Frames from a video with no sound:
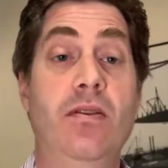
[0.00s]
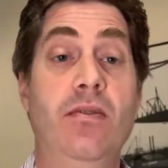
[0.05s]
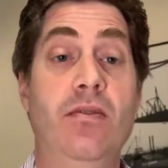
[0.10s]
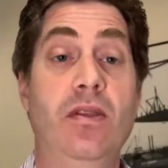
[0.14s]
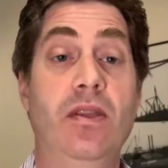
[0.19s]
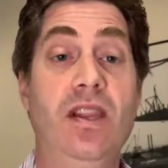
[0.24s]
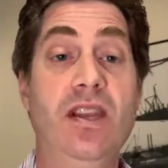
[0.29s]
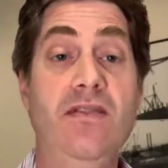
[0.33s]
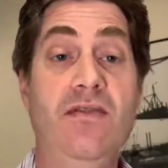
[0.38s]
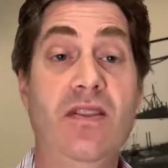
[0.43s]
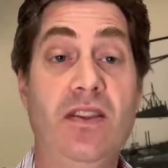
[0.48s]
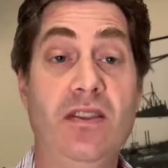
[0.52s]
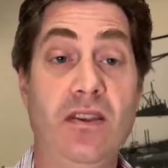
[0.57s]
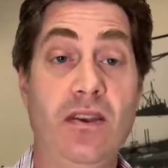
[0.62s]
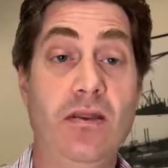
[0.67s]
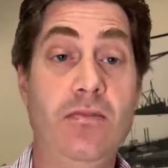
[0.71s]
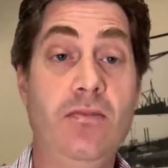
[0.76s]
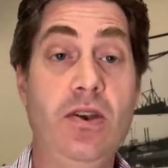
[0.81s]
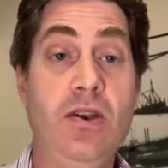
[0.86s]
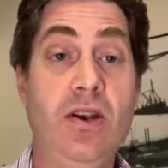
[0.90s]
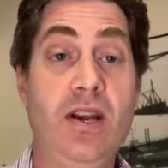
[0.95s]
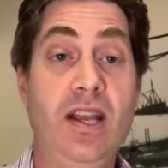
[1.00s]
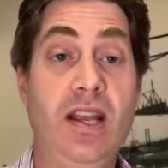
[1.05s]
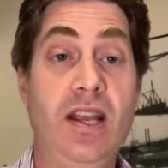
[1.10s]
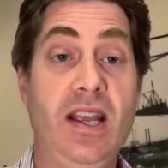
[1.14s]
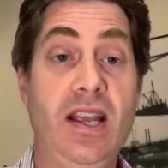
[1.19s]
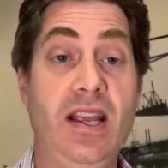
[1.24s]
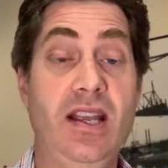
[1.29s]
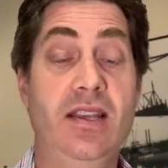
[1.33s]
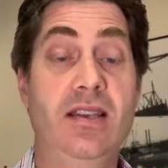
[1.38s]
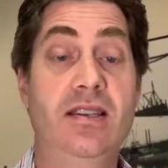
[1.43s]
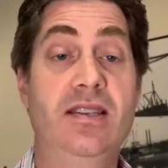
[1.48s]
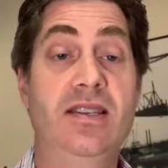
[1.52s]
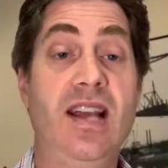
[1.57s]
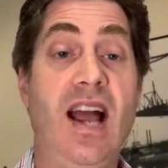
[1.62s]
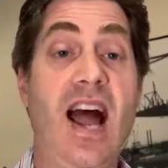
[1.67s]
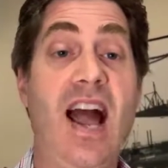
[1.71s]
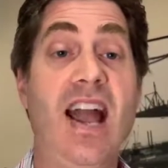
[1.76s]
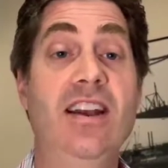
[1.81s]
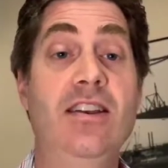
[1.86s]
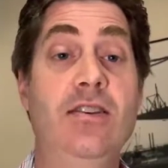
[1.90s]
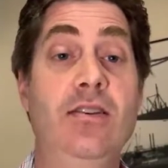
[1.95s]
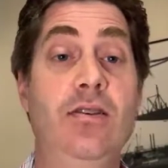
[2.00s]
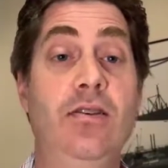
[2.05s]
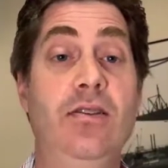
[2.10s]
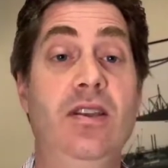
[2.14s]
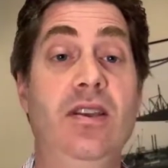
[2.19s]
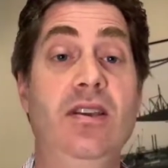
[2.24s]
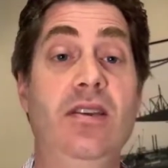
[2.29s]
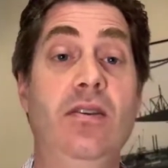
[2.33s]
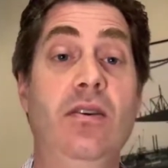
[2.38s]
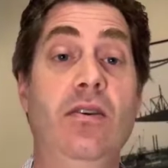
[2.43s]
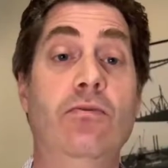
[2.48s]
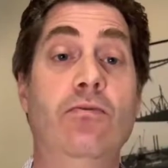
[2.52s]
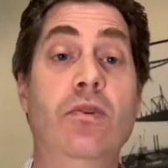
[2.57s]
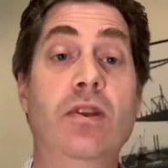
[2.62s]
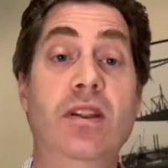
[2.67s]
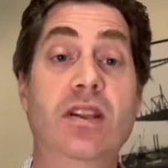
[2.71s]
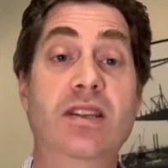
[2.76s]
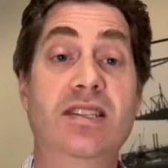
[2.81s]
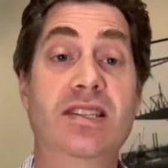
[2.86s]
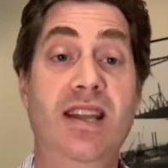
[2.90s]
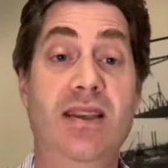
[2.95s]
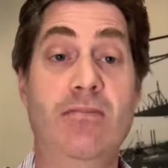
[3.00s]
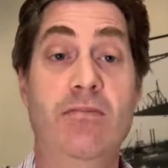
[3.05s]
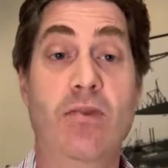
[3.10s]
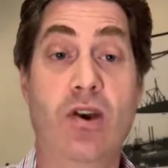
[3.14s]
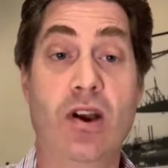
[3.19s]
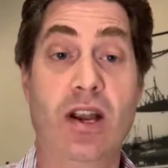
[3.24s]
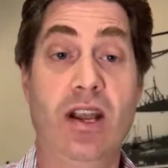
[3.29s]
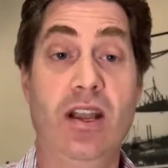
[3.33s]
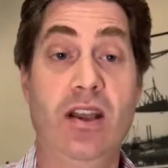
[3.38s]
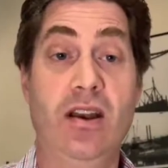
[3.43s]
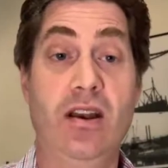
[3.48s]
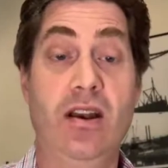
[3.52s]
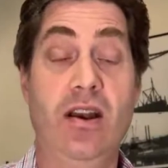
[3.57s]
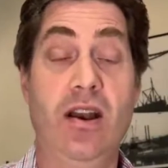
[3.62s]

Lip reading: leaving the community is tied to the real estate market